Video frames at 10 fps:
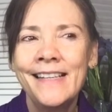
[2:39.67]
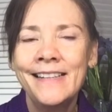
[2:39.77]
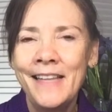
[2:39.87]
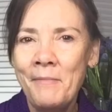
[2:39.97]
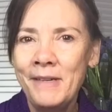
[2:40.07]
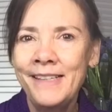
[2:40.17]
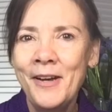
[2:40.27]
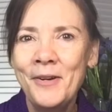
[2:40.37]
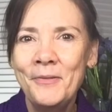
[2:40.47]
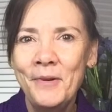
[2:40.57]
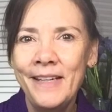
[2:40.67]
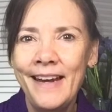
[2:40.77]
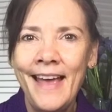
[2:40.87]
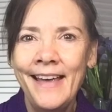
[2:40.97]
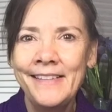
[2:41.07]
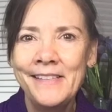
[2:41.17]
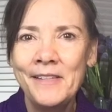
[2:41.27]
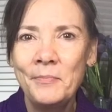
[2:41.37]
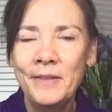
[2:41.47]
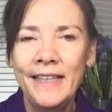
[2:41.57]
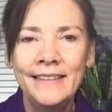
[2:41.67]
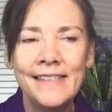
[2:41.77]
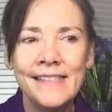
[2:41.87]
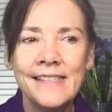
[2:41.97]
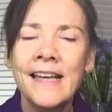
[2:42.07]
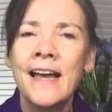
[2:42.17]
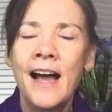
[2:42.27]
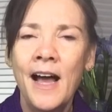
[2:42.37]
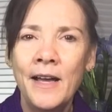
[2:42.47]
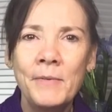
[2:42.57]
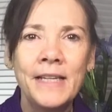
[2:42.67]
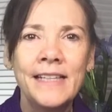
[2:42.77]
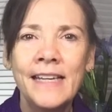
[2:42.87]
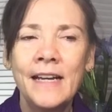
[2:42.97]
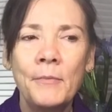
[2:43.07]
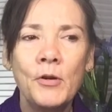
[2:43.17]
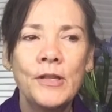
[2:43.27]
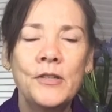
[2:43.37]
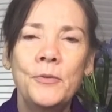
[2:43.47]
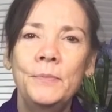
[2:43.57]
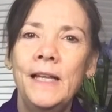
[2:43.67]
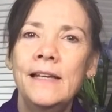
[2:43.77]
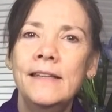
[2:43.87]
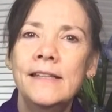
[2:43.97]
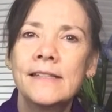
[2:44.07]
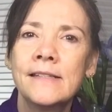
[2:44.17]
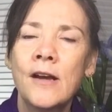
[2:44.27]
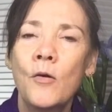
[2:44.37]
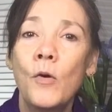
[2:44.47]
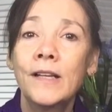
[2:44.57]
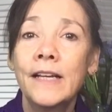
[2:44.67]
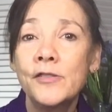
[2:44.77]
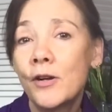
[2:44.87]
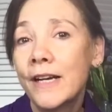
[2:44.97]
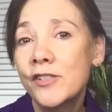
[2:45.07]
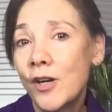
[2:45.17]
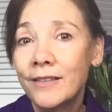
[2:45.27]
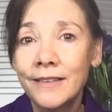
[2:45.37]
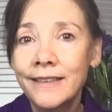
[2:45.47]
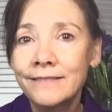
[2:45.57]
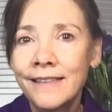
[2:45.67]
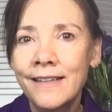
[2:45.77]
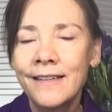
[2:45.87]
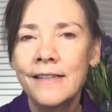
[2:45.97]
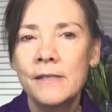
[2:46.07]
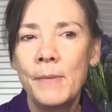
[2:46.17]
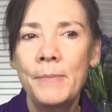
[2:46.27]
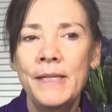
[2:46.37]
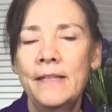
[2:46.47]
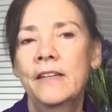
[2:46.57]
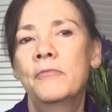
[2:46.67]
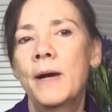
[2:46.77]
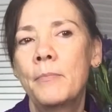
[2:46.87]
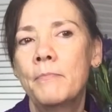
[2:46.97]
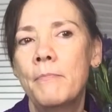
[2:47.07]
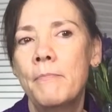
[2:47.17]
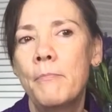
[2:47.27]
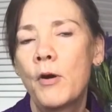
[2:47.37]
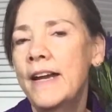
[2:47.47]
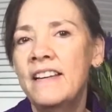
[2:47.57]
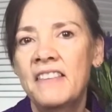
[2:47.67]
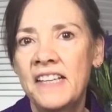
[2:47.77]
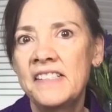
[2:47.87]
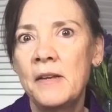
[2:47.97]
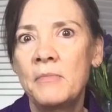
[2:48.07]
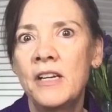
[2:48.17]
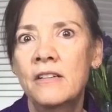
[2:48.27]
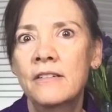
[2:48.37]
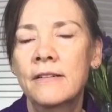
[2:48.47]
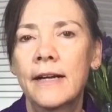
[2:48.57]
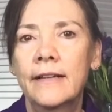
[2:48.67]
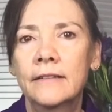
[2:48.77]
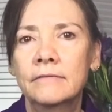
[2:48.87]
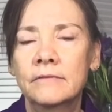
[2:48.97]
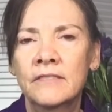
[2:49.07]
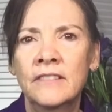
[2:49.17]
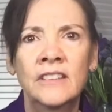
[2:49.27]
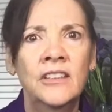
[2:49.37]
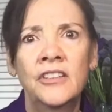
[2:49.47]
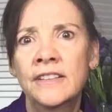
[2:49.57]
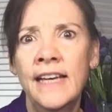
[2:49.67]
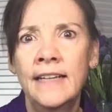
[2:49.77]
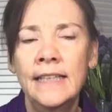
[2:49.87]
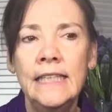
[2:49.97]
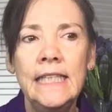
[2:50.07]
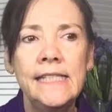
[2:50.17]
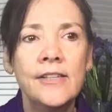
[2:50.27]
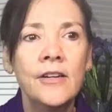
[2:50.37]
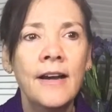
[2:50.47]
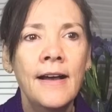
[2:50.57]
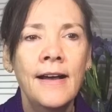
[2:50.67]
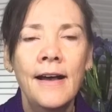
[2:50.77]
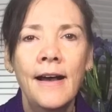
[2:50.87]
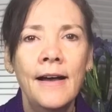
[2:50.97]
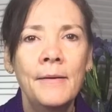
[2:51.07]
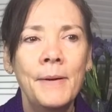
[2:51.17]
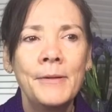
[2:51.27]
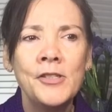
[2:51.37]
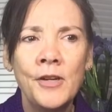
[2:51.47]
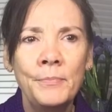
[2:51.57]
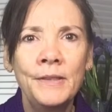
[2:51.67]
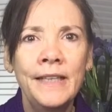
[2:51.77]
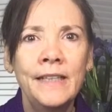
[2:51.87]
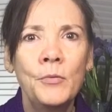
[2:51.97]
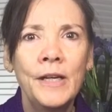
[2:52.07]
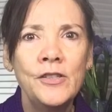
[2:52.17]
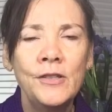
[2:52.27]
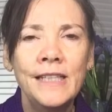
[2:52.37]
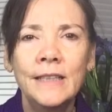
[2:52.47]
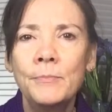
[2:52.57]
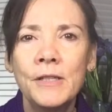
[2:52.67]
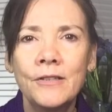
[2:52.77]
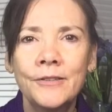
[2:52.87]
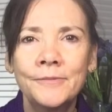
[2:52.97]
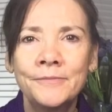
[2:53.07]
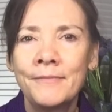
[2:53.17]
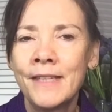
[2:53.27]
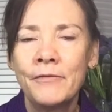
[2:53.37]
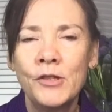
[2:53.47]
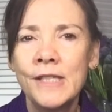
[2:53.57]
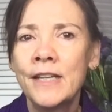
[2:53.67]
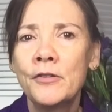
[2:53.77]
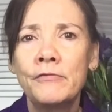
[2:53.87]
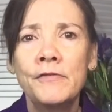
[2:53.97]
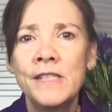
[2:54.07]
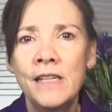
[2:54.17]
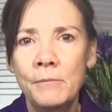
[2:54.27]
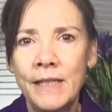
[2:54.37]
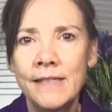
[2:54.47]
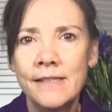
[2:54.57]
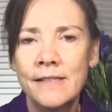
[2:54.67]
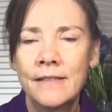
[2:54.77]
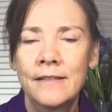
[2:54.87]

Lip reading: let me know. We can add it to the playlist because, I'm going to play these while I try juggling because maybe if my brain thinks I'm younger, I can learn that a little easier. I'm going to try playing it when I do the elliptical for 10 or 15 minutes